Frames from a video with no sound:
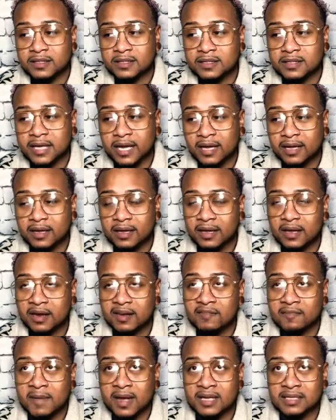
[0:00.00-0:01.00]
taking care
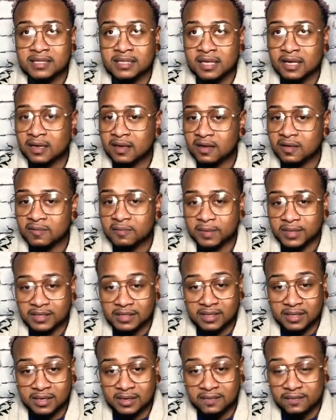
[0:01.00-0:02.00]
of myself
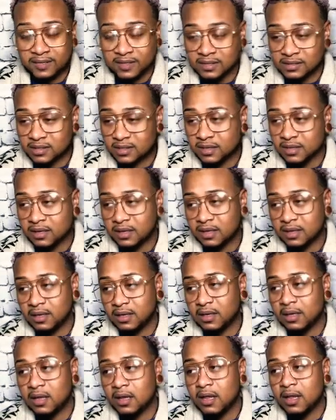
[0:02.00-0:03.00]
mentally and
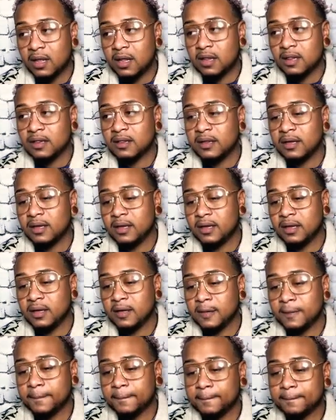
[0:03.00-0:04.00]
physically,
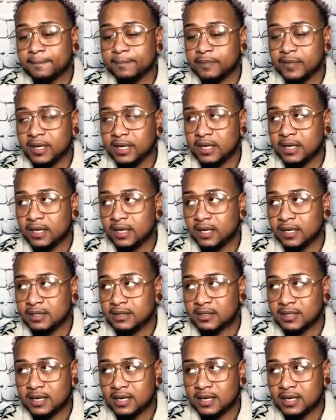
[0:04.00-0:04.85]
then it's